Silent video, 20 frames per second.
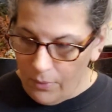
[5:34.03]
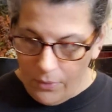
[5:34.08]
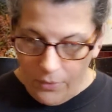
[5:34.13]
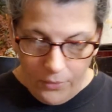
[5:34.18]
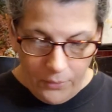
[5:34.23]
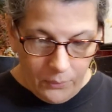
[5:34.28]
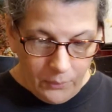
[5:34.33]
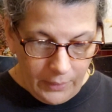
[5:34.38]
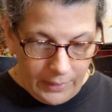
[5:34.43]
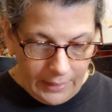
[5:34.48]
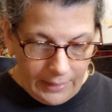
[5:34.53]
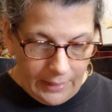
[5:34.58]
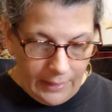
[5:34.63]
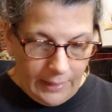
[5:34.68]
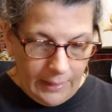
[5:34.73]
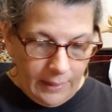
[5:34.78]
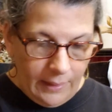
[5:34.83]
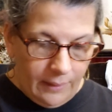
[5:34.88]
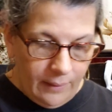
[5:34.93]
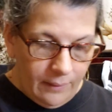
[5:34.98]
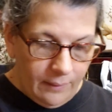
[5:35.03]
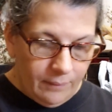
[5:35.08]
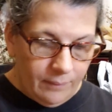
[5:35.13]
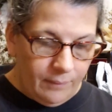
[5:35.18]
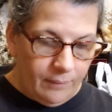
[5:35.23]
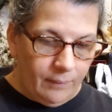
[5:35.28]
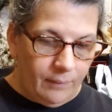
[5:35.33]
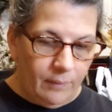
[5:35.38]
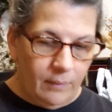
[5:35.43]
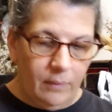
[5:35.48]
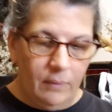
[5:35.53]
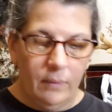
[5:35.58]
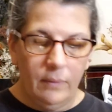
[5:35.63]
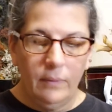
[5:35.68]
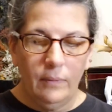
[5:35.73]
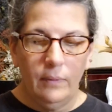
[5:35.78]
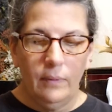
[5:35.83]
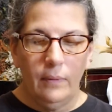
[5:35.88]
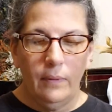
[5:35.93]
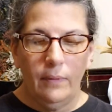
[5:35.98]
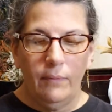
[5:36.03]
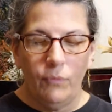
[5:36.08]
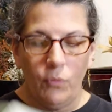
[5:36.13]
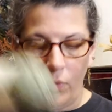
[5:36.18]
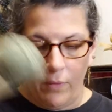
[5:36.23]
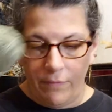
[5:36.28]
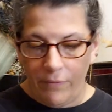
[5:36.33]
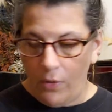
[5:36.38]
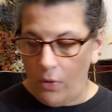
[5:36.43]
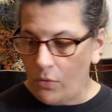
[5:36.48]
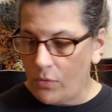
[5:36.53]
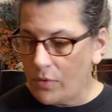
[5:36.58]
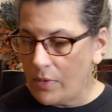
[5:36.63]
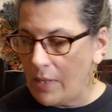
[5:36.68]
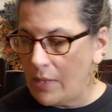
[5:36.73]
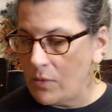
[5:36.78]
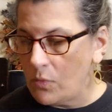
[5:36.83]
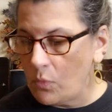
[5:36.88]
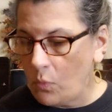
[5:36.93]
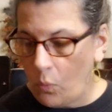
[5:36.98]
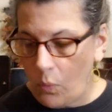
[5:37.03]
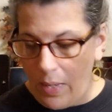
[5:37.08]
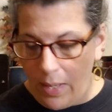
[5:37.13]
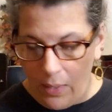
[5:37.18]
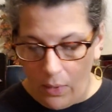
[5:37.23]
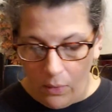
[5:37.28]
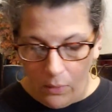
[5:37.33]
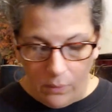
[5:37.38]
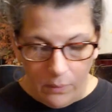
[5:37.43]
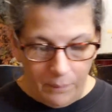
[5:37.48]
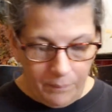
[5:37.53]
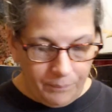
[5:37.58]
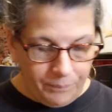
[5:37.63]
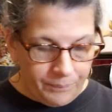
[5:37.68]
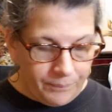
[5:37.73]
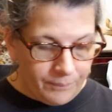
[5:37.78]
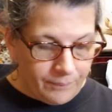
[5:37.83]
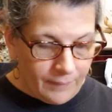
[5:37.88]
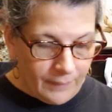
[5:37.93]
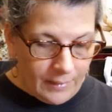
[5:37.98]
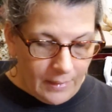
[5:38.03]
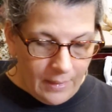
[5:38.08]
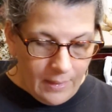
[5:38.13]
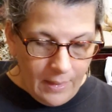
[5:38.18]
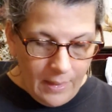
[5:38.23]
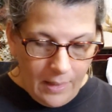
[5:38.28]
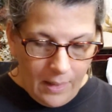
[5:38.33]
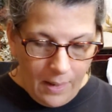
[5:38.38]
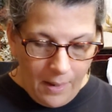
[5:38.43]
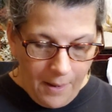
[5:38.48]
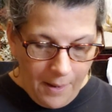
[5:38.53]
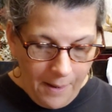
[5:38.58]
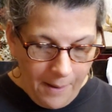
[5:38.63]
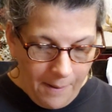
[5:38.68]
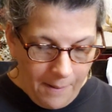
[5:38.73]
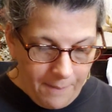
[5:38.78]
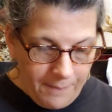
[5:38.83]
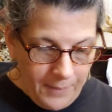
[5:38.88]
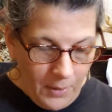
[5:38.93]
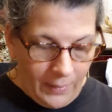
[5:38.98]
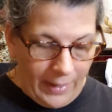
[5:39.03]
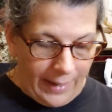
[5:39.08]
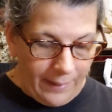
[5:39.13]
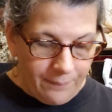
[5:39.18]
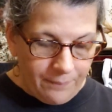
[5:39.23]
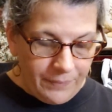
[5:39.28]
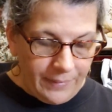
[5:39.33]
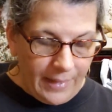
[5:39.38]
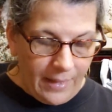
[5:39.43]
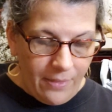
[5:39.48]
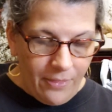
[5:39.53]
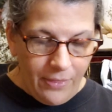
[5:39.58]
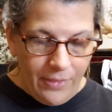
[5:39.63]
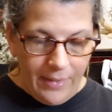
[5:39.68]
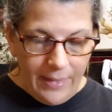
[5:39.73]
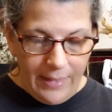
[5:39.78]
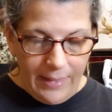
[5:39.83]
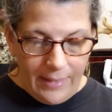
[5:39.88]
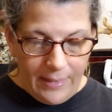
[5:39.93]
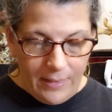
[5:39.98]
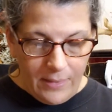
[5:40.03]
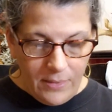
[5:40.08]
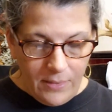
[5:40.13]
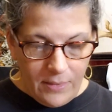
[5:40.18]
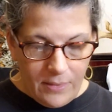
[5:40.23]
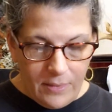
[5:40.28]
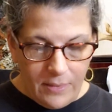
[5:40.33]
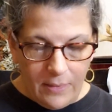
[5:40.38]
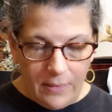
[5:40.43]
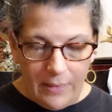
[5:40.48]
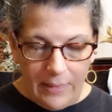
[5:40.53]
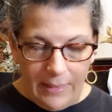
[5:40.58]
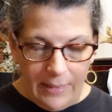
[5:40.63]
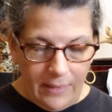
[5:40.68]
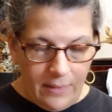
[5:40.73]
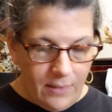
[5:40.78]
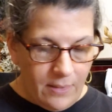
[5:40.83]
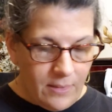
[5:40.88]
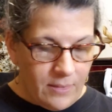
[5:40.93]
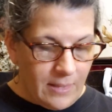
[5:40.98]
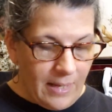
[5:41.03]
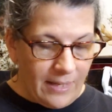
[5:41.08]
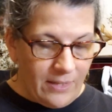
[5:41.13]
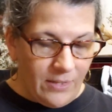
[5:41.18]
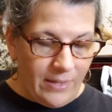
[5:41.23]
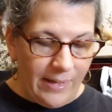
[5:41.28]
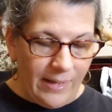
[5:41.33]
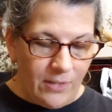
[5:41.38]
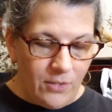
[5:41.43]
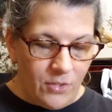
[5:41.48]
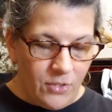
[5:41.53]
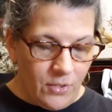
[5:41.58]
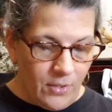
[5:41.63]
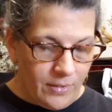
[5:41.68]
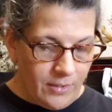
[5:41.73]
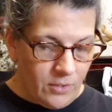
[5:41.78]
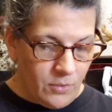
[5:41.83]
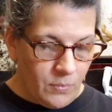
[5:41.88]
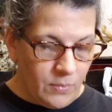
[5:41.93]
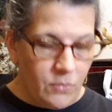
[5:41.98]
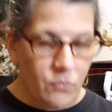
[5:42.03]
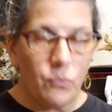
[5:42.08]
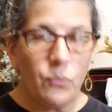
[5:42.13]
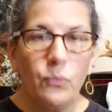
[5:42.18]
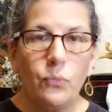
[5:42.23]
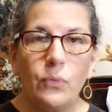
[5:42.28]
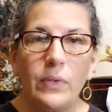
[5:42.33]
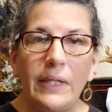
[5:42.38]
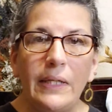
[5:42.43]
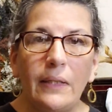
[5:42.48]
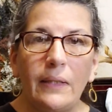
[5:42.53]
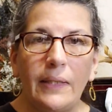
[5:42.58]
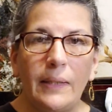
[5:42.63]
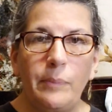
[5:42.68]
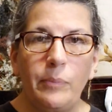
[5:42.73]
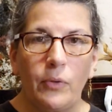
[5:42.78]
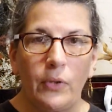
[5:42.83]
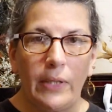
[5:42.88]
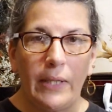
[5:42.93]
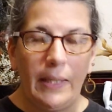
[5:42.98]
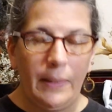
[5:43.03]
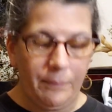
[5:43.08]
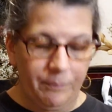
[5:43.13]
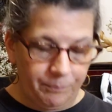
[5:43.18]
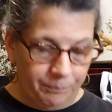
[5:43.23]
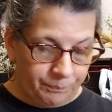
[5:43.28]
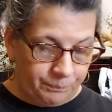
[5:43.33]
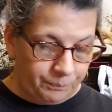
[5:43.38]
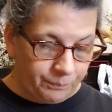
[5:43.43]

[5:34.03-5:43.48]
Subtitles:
3, 4 of those as well. Okay, this is, and I just thought this was really pretty.